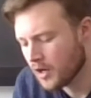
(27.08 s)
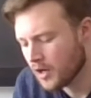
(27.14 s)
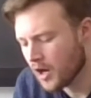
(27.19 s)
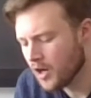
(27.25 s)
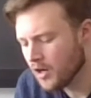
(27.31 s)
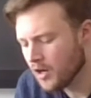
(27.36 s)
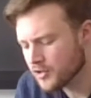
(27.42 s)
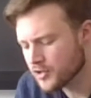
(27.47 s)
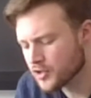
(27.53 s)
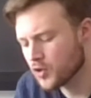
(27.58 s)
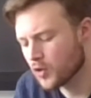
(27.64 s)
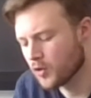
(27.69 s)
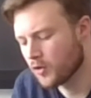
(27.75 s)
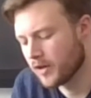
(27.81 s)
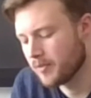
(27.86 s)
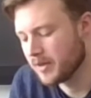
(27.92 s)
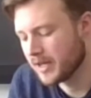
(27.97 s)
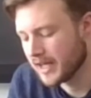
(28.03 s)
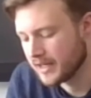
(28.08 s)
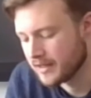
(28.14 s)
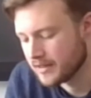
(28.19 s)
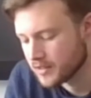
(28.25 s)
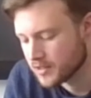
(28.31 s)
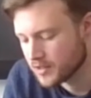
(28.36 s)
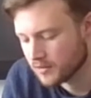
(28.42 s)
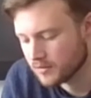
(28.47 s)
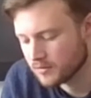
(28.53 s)
Our story
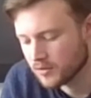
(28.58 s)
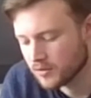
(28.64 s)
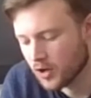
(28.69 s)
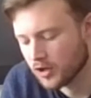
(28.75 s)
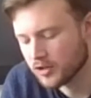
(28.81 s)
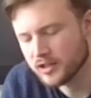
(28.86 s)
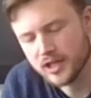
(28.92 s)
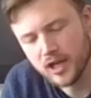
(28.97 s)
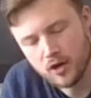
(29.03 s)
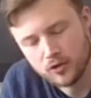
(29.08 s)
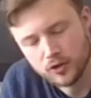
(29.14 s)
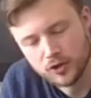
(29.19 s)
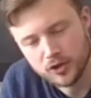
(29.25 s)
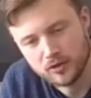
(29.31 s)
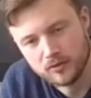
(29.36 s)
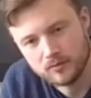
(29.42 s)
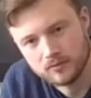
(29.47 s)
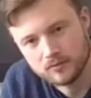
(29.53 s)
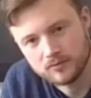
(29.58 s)
begins on the ocean,